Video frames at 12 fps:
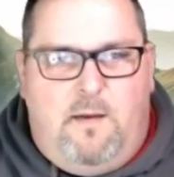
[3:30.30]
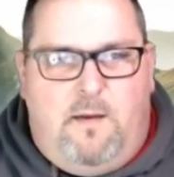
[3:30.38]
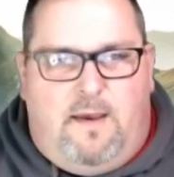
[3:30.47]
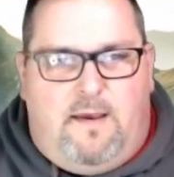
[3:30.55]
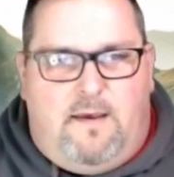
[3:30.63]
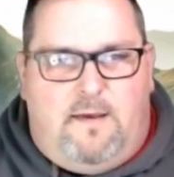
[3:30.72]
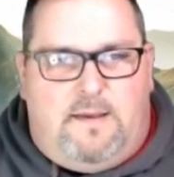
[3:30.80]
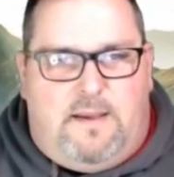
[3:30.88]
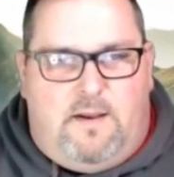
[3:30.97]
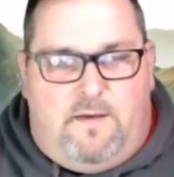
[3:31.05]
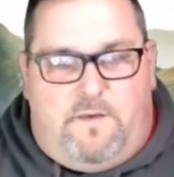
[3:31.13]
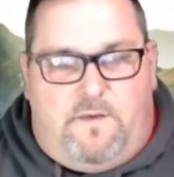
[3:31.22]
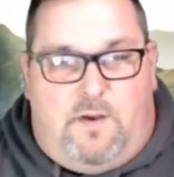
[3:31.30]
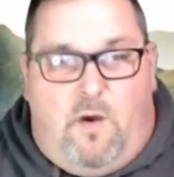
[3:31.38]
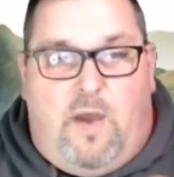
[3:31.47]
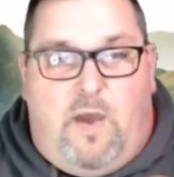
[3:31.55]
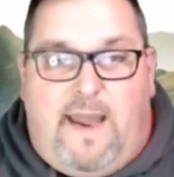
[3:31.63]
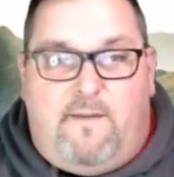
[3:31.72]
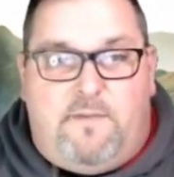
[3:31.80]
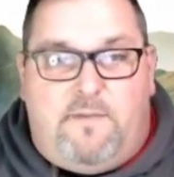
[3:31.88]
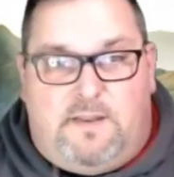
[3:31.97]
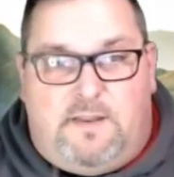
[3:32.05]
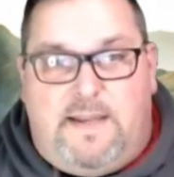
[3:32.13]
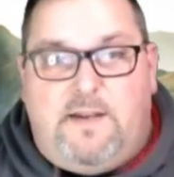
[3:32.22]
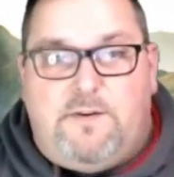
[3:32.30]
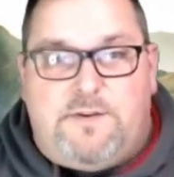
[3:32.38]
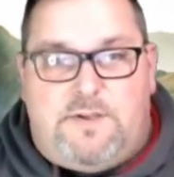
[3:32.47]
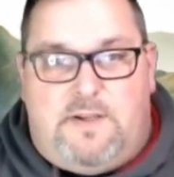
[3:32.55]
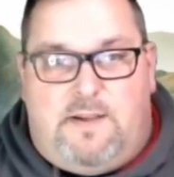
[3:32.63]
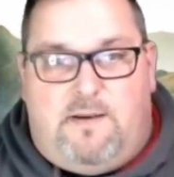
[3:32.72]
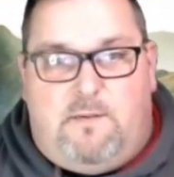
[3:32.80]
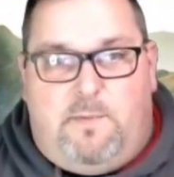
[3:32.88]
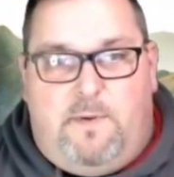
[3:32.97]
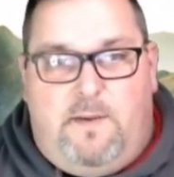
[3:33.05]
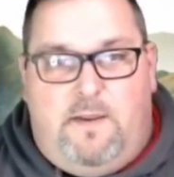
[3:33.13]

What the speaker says: If you don't have the leadership